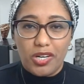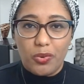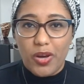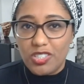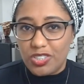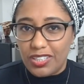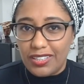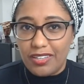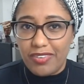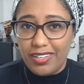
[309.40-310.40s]
who are
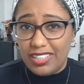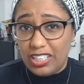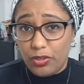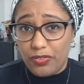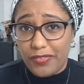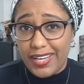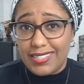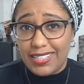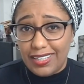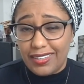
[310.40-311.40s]
questioning the validity of the
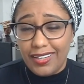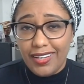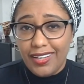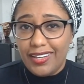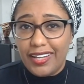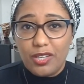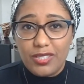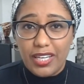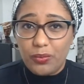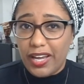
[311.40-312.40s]
vaccine.
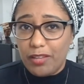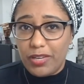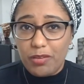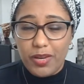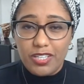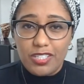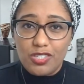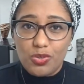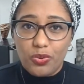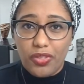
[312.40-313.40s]
Like you said, we had many
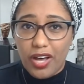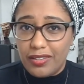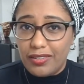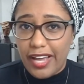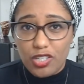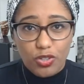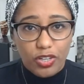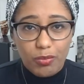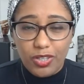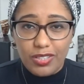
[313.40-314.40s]
patients who thought
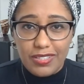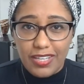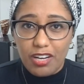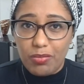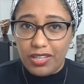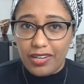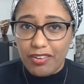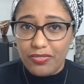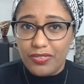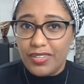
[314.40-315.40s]
natural immunity is going to be
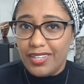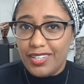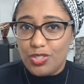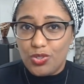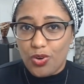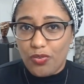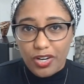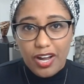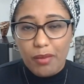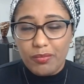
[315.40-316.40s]
enough to
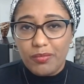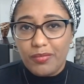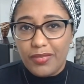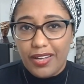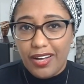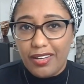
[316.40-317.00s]
overcome